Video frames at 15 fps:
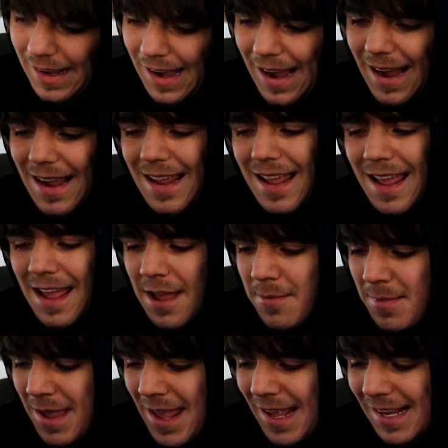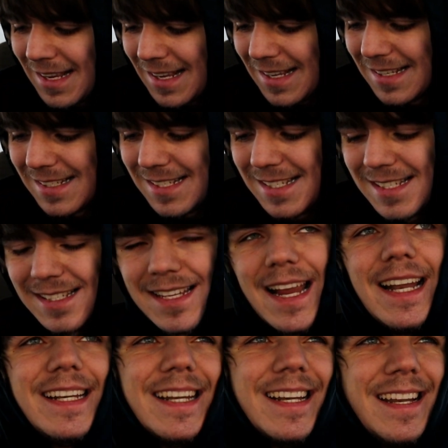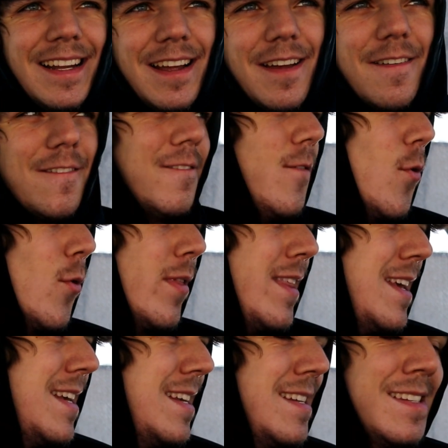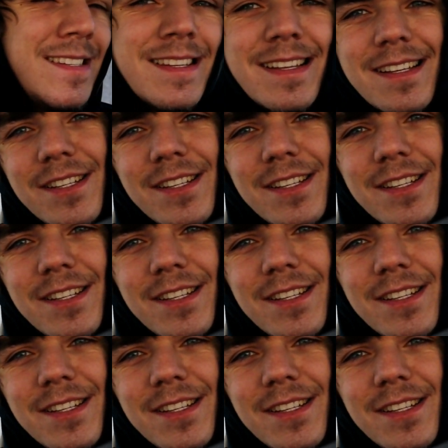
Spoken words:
I am excited for these